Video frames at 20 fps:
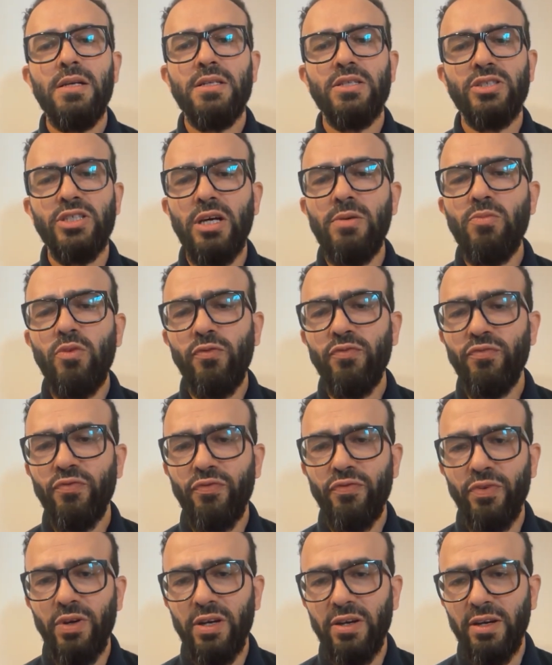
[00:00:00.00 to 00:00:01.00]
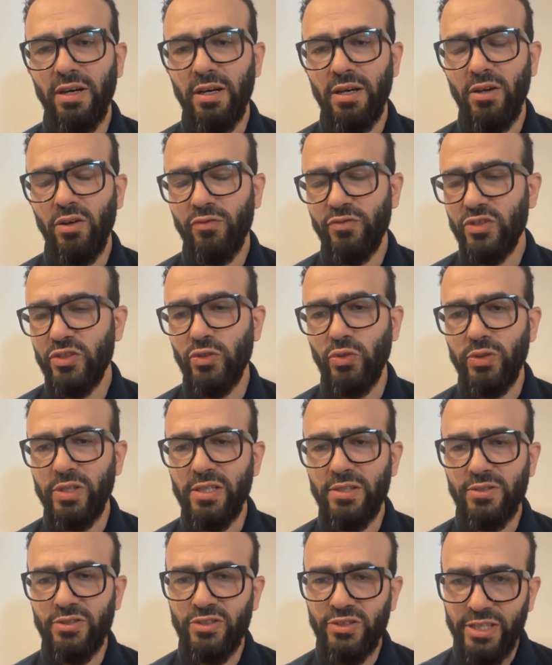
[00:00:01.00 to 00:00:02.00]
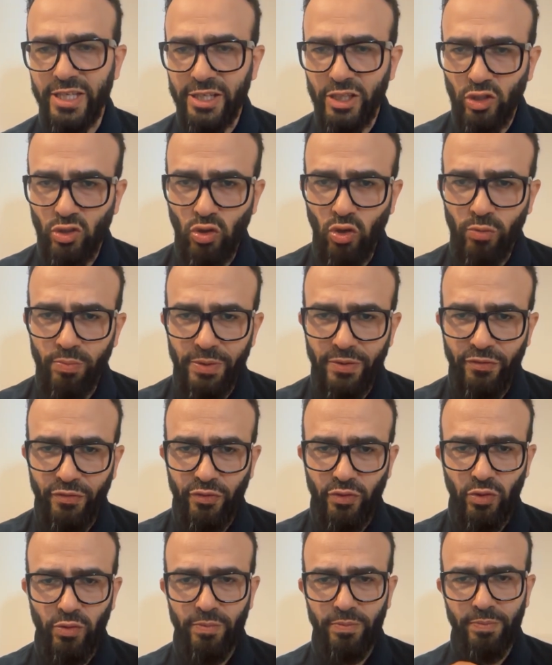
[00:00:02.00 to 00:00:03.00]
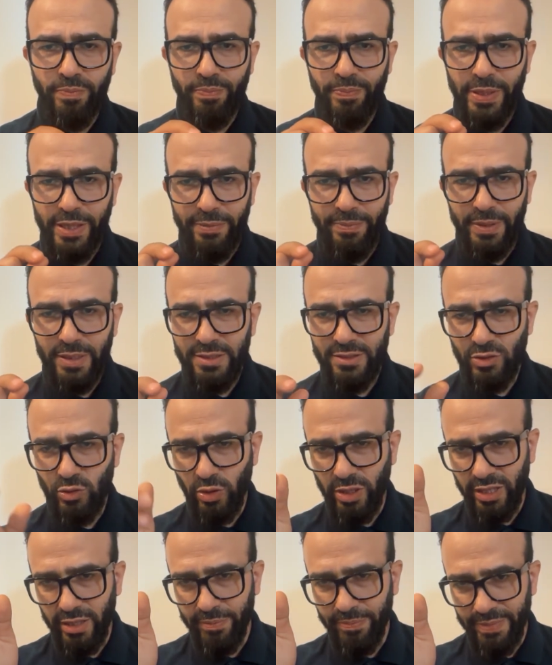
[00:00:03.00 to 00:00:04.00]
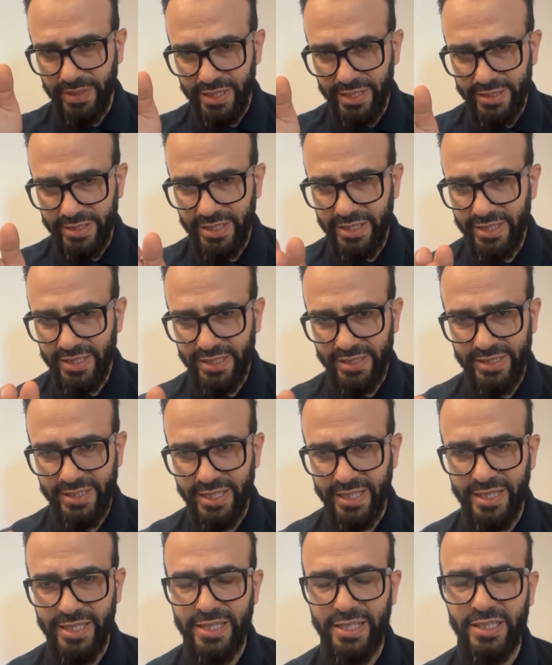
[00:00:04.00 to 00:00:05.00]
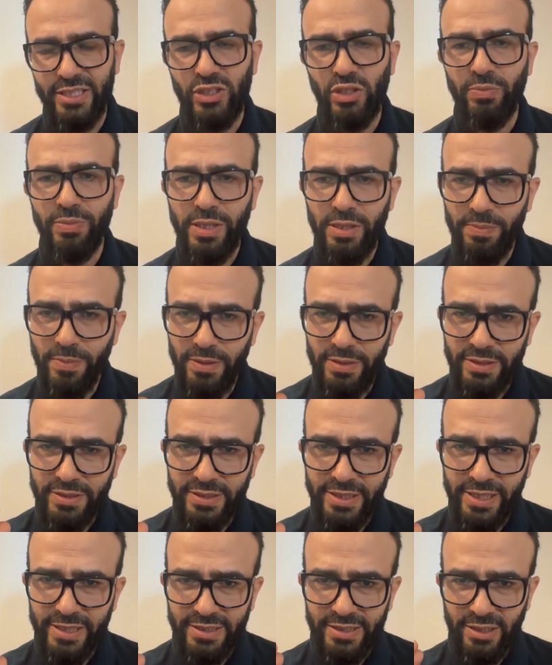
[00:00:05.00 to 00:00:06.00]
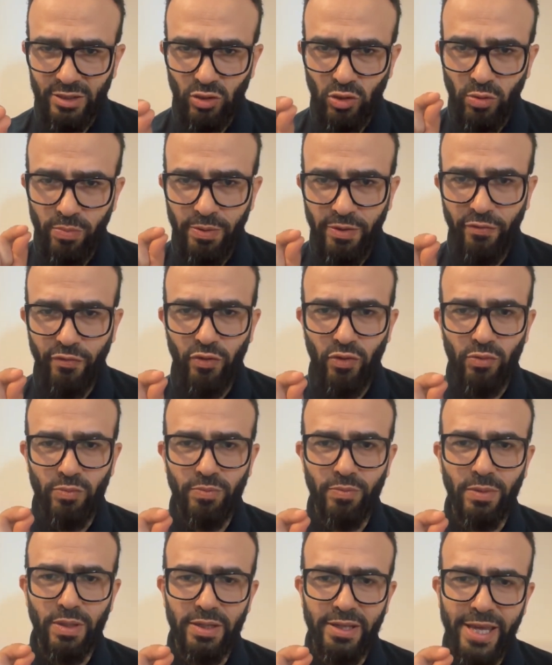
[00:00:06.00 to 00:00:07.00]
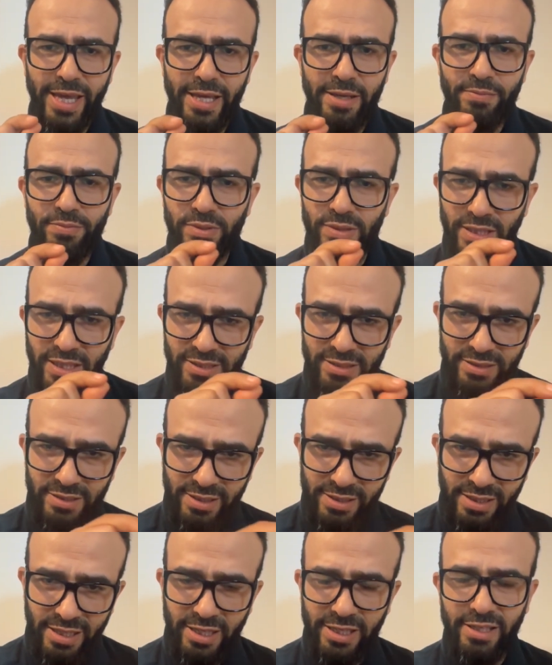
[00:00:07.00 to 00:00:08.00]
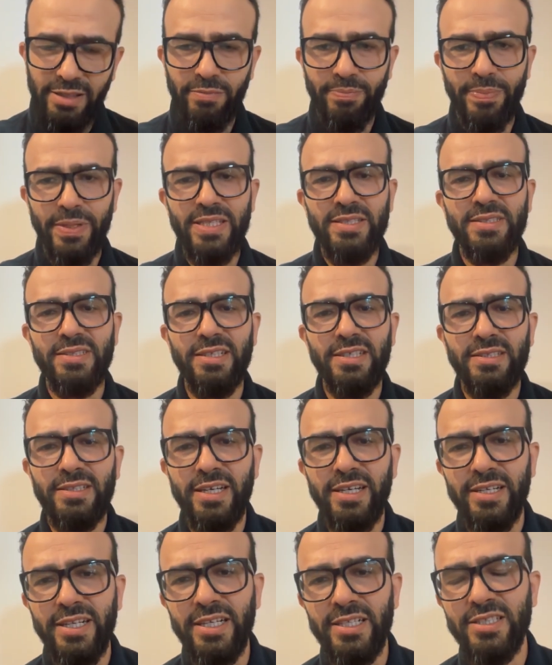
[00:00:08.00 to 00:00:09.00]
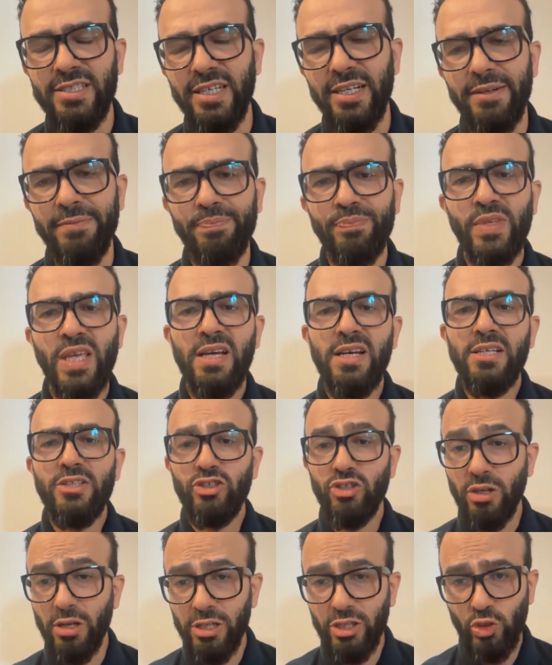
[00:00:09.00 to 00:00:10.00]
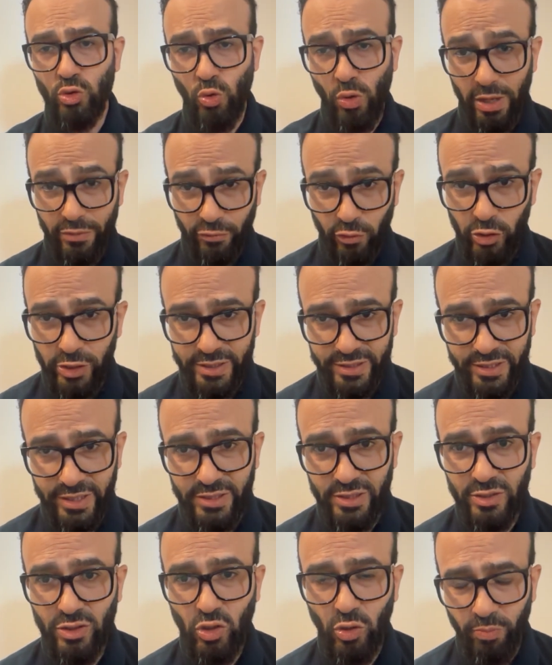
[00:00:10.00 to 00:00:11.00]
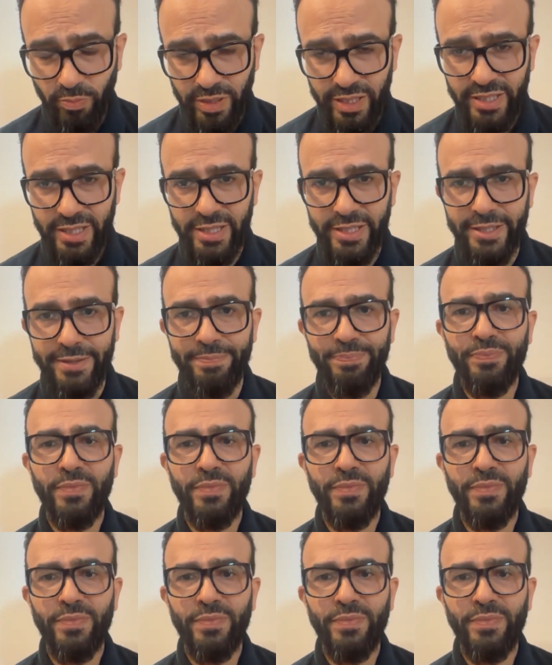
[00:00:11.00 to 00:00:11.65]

Some of students take copy from paper, so I'm reading, screening the paper, take the copy from Ames, and then I paste it in Excel. Try to avoid this completely.